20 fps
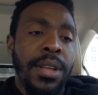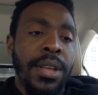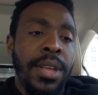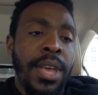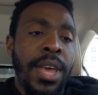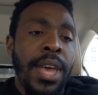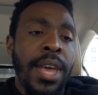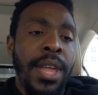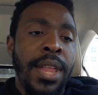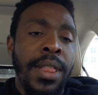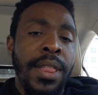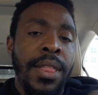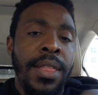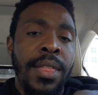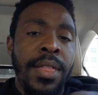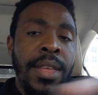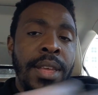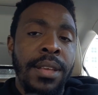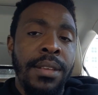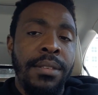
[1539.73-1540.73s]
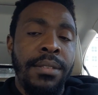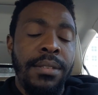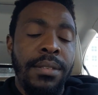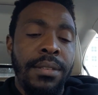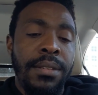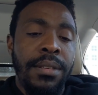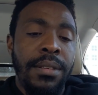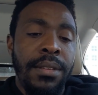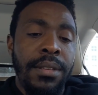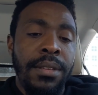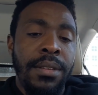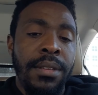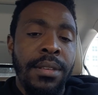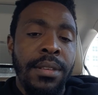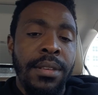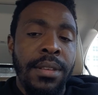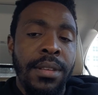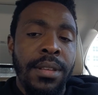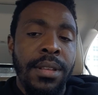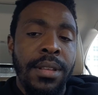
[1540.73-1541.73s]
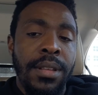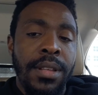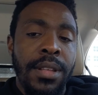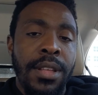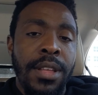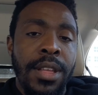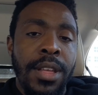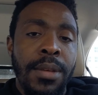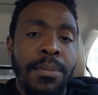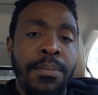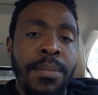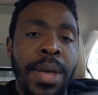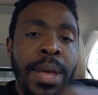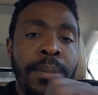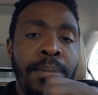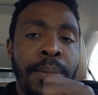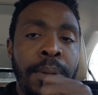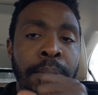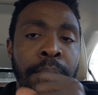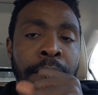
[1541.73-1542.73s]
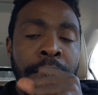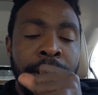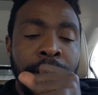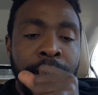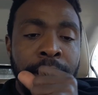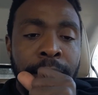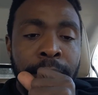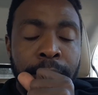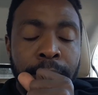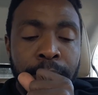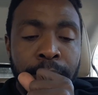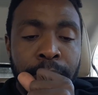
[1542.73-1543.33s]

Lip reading: can this make me money?